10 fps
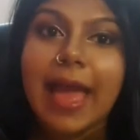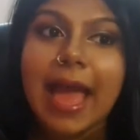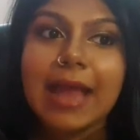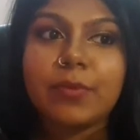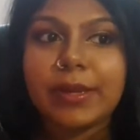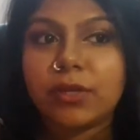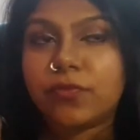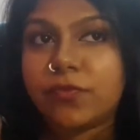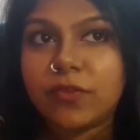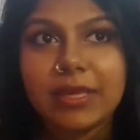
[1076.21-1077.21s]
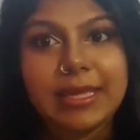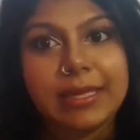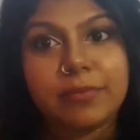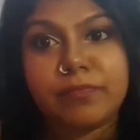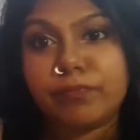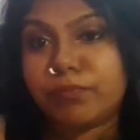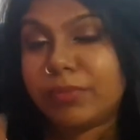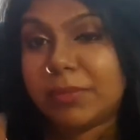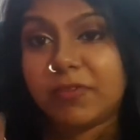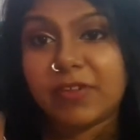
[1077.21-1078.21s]
And when you're free,
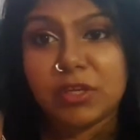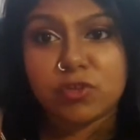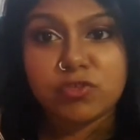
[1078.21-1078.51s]
maybe when you're